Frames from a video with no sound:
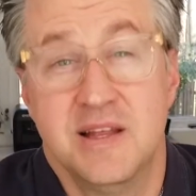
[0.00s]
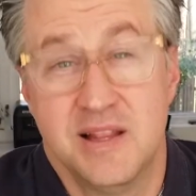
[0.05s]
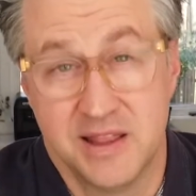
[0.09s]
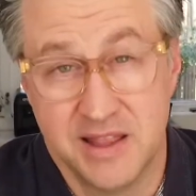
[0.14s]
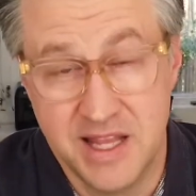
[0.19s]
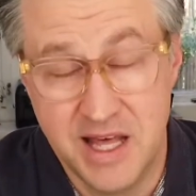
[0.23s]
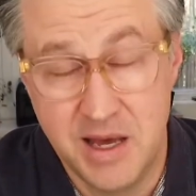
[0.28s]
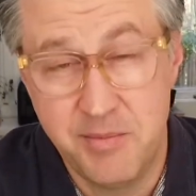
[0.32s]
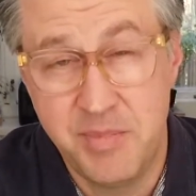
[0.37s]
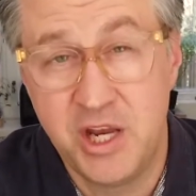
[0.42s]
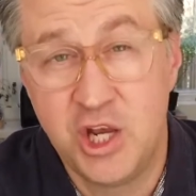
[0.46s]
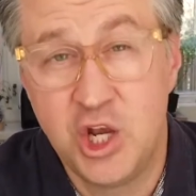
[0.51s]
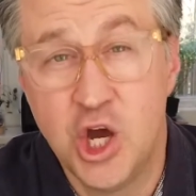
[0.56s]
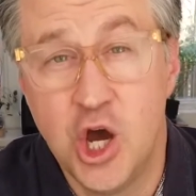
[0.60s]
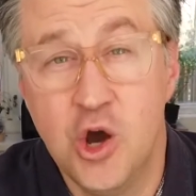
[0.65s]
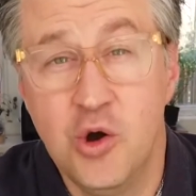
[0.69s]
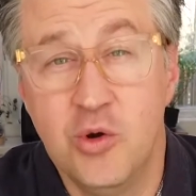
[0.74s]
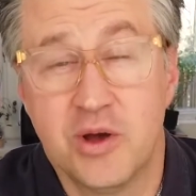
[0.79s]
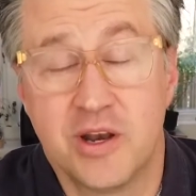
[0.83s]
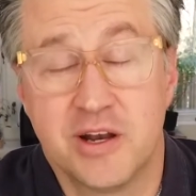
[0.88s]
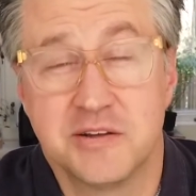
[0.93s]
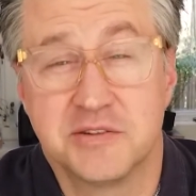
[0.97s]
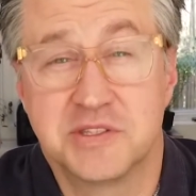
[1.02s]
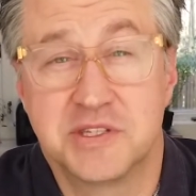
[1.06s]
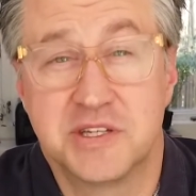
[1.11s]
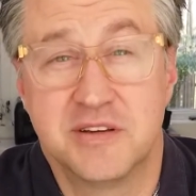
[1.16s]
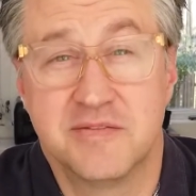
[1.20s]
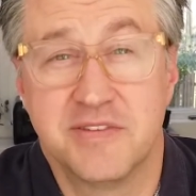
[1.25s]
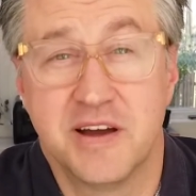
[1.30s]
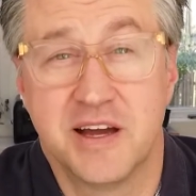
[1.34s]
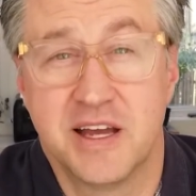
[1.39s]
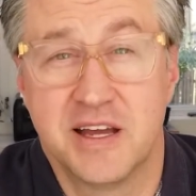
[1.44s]
let me know and I'll
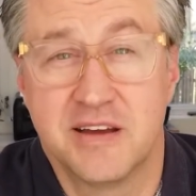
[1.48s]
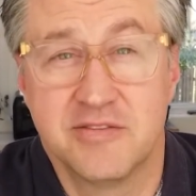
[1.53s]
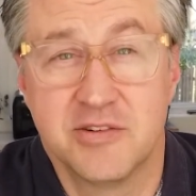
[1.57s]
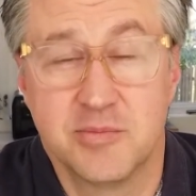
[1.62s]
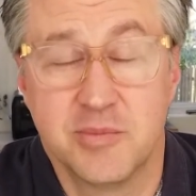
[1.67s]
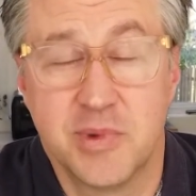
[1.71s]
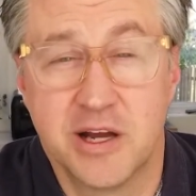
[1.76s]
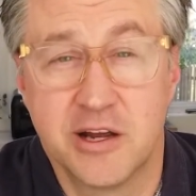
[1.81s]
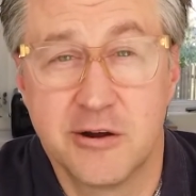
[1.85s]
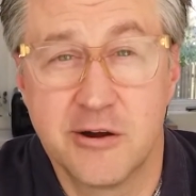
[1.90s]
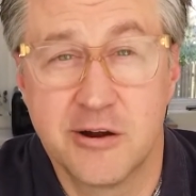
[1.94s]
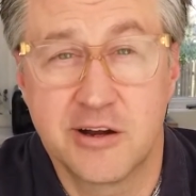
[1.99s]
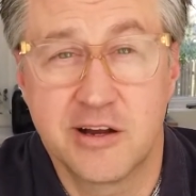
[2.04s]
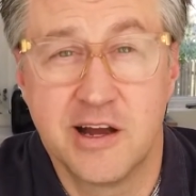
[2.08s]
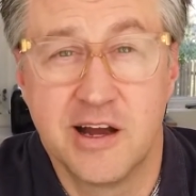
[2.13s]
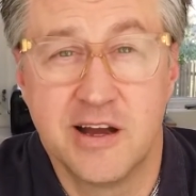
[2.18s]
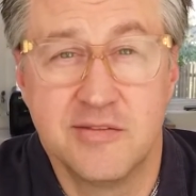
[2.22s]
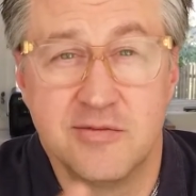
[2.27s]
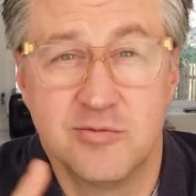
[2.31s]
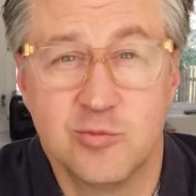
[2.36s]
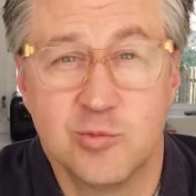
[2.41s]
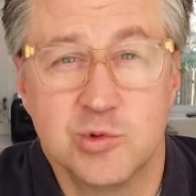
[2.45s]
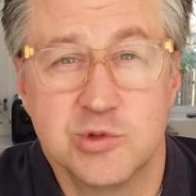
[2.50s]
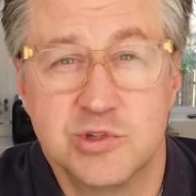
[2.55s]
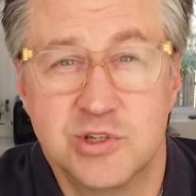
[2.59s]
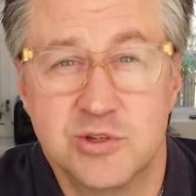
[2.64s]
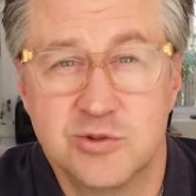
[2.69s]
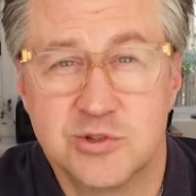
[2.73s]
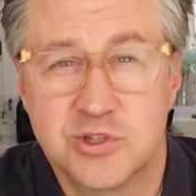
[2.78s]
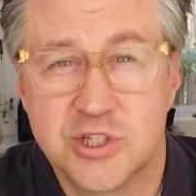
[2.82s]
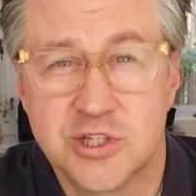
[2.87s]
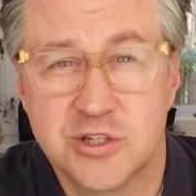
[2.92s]
see if I have it in my archive and we'll
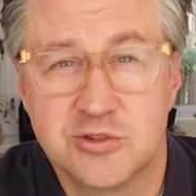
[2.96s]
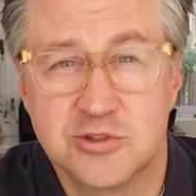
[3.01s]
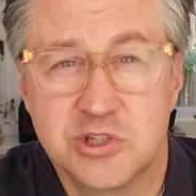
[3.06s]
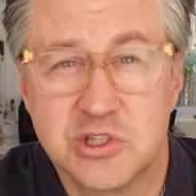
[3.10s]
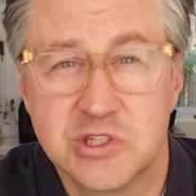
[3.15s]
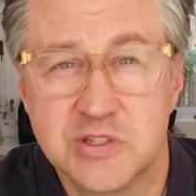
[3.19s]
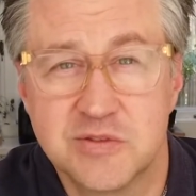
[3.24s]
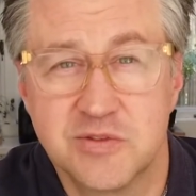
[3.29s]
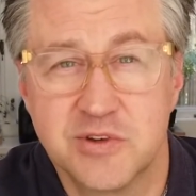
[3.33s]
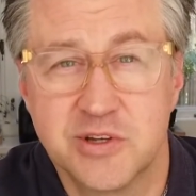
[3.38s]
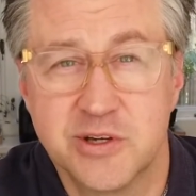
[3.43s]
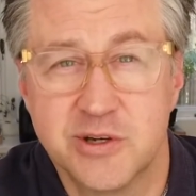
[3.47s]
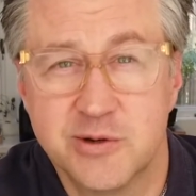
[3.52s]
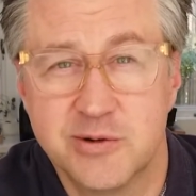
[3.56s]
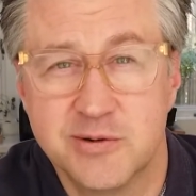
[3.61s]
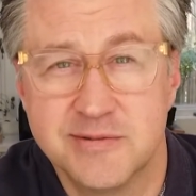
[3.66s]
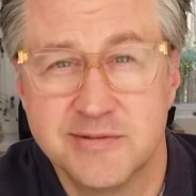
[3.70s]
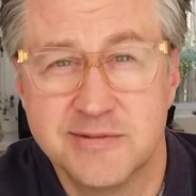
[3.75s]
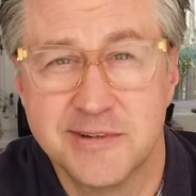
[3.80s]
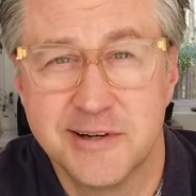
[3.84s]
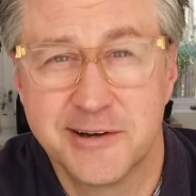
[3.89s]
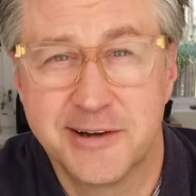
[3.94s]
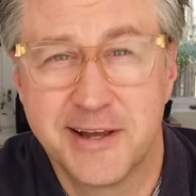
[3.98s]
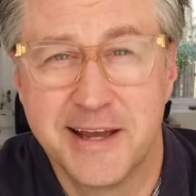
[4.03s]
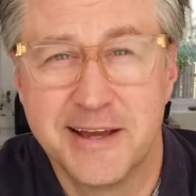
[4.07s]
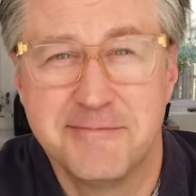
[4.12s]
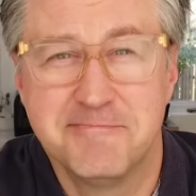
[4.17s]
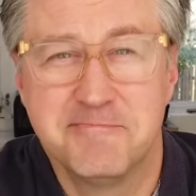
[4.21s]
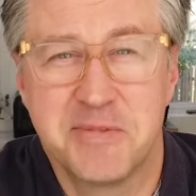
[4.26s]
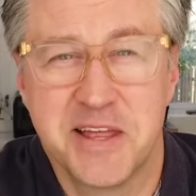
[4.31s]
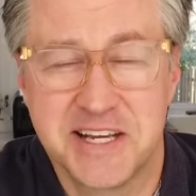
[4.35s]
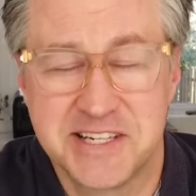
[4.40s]
do a show just for you.
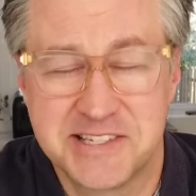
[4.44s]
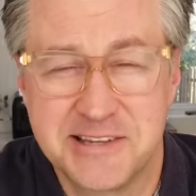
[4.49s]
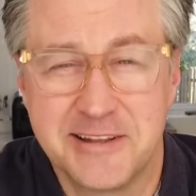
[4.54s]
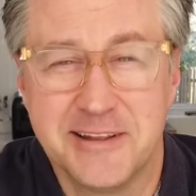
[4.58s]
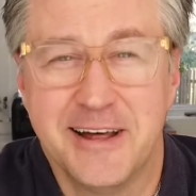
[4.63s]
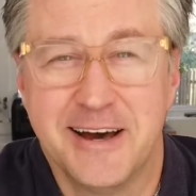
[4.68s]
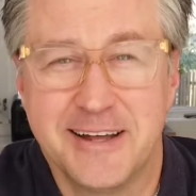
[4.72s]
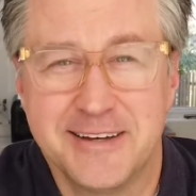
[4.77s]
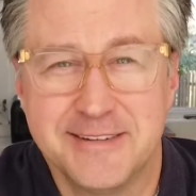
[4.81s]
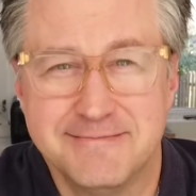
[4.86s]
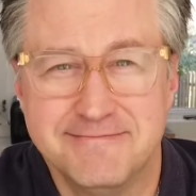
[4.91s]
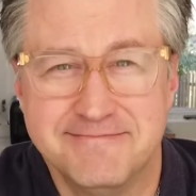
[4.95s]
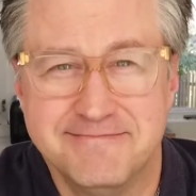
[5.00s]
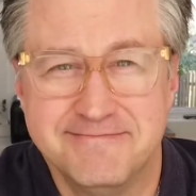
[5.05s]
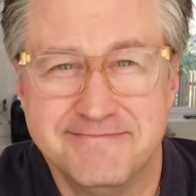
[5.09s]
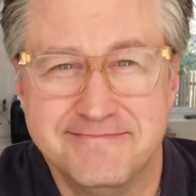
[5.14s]
Okay, thanks a lot.